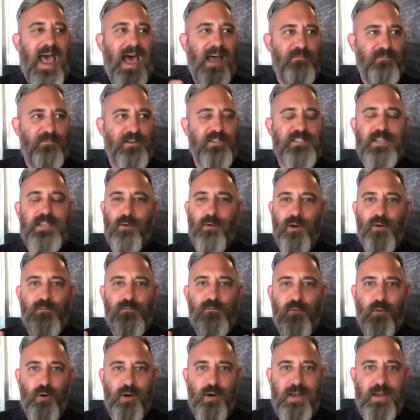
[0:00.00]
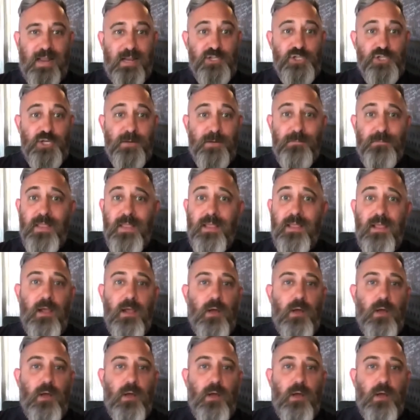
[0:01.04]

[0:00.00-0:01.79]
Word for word: adversarial foreign nation.